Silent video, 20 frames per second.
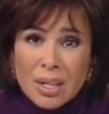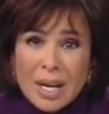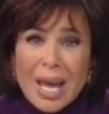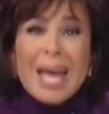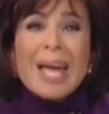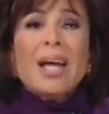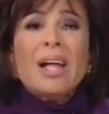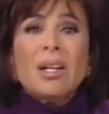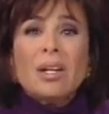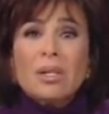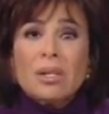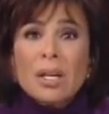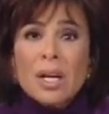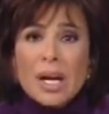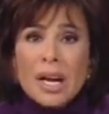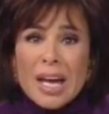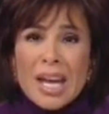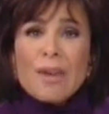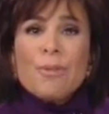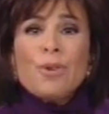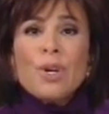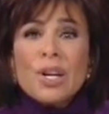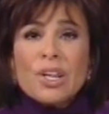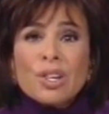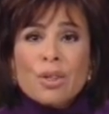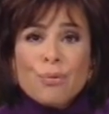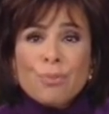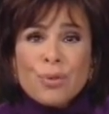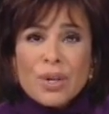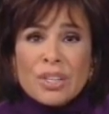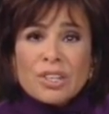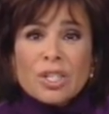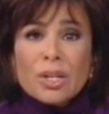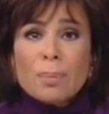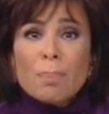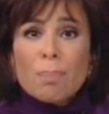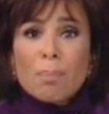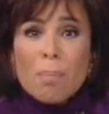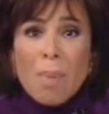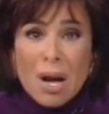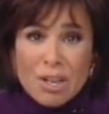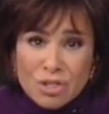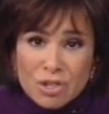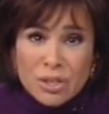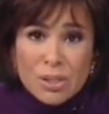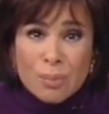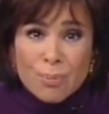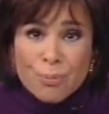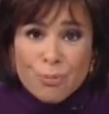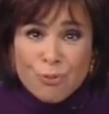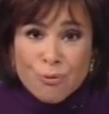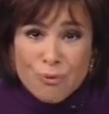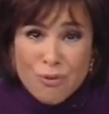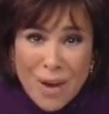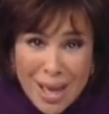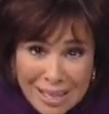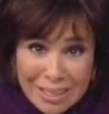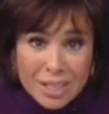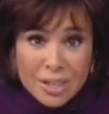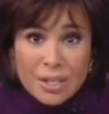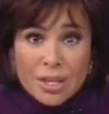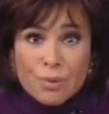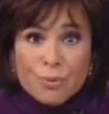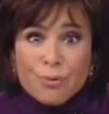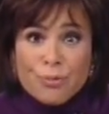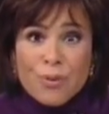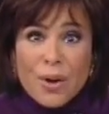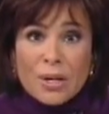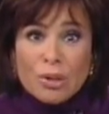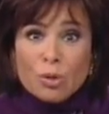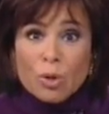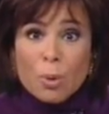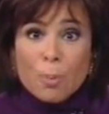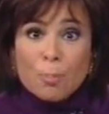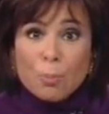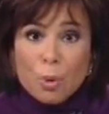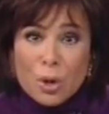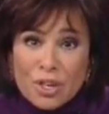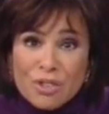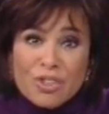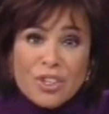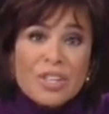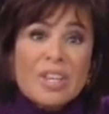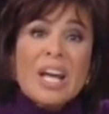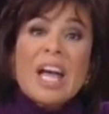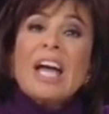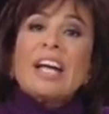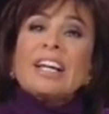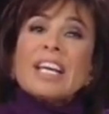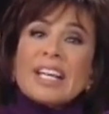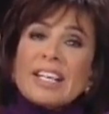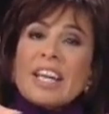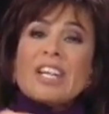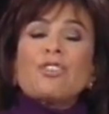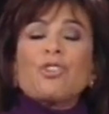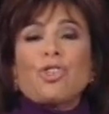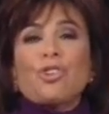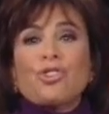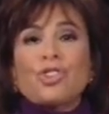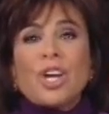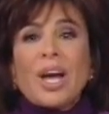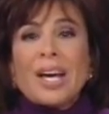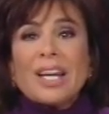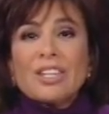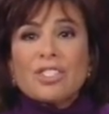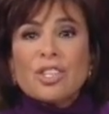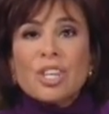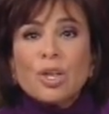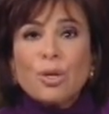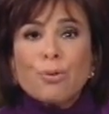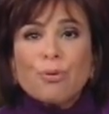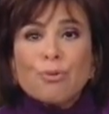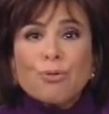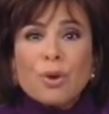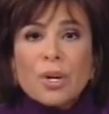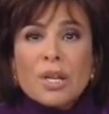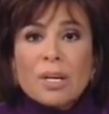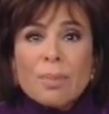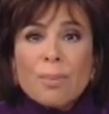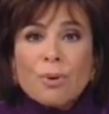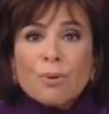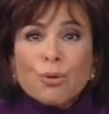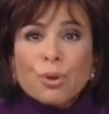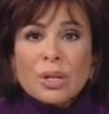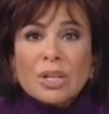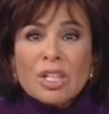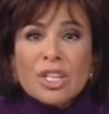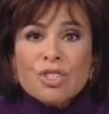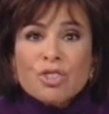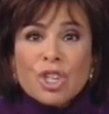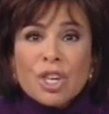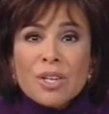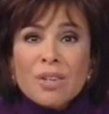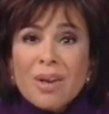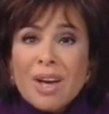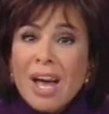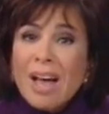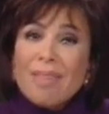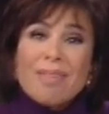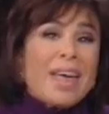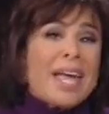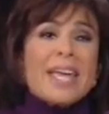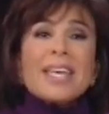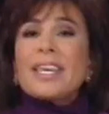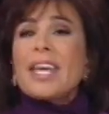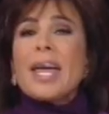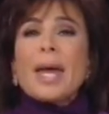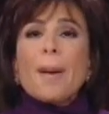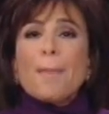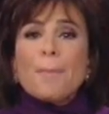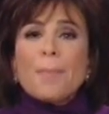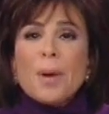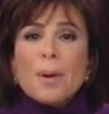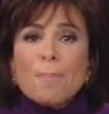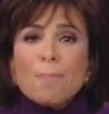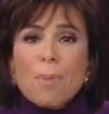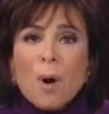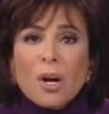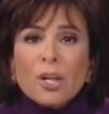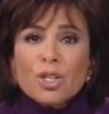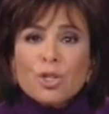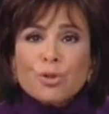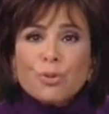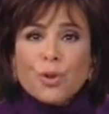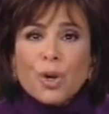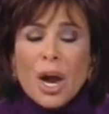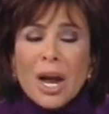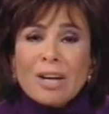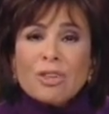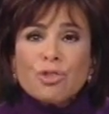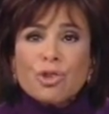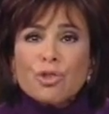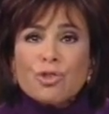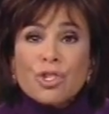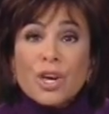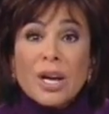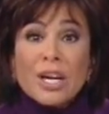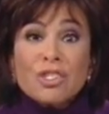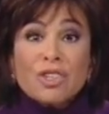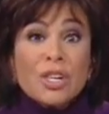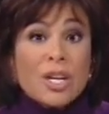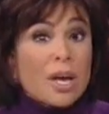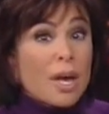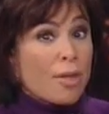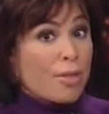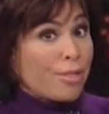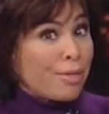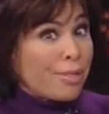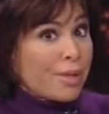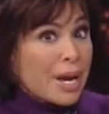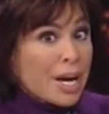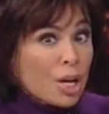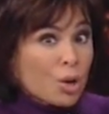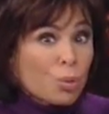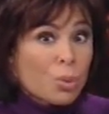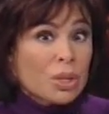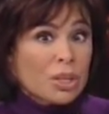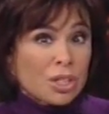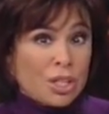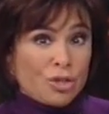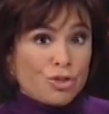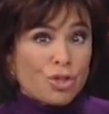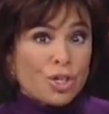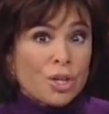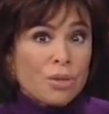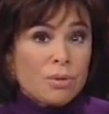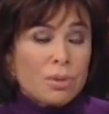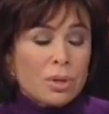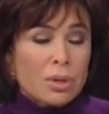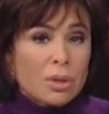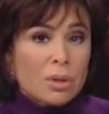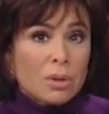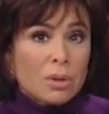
Hell, even a convicted Muslim felon in federal prison can exercise their freedom of religion. They can't be punished for exercising their religion.